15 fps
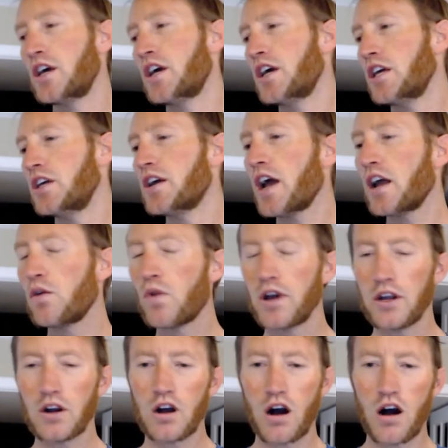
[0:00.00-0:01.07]
You kind of want
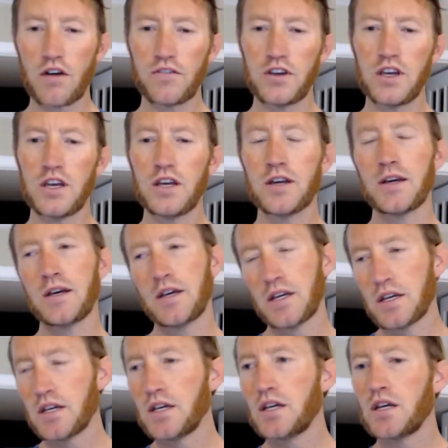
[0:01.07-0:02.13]
your coffee
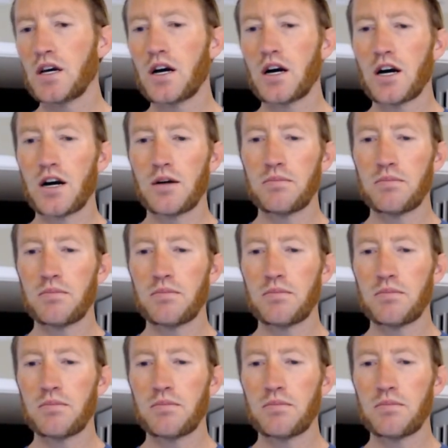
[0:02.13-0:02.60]
uh,